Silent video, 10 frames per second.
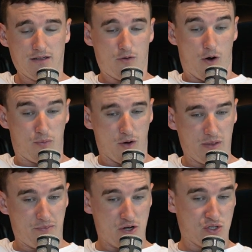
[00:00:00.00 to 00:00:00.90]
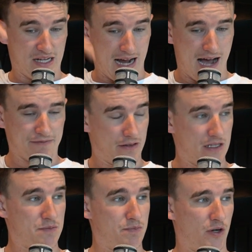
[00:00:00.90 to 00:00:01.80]
I'll probably post it after
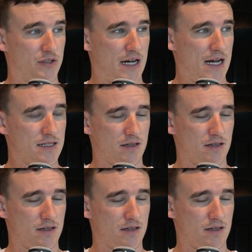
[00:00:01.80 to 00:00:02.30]
this podcast.